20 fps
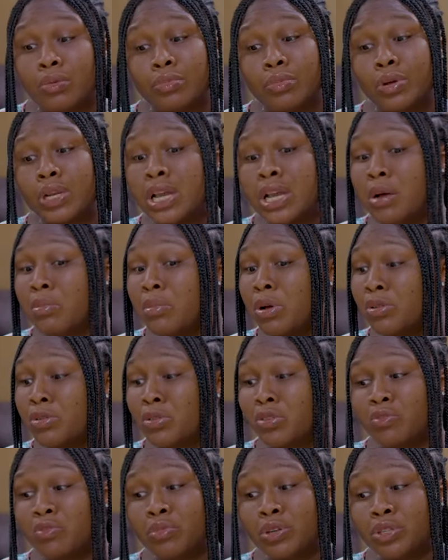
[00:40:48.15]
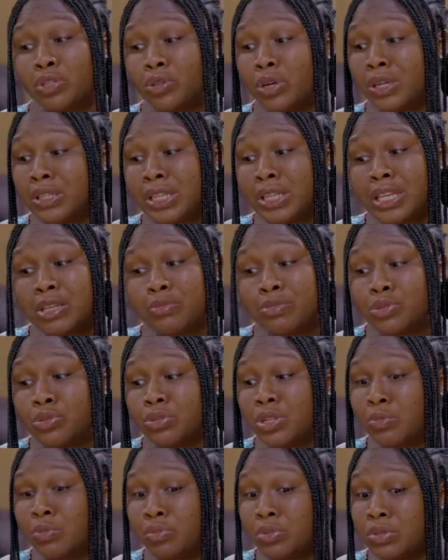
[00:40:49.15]
But the amount of money you are telling me
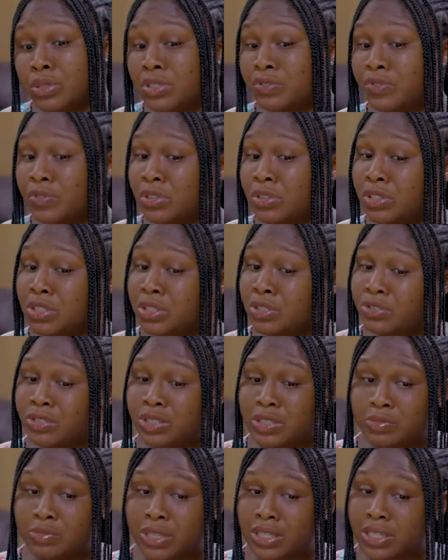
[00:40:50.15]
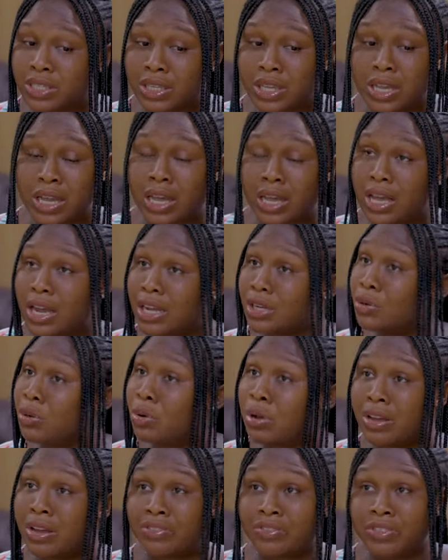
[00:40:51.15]
to deposit for this treatment, I
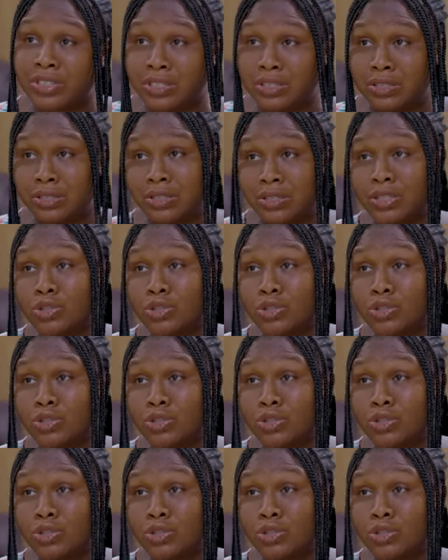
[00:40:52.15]
don't have it.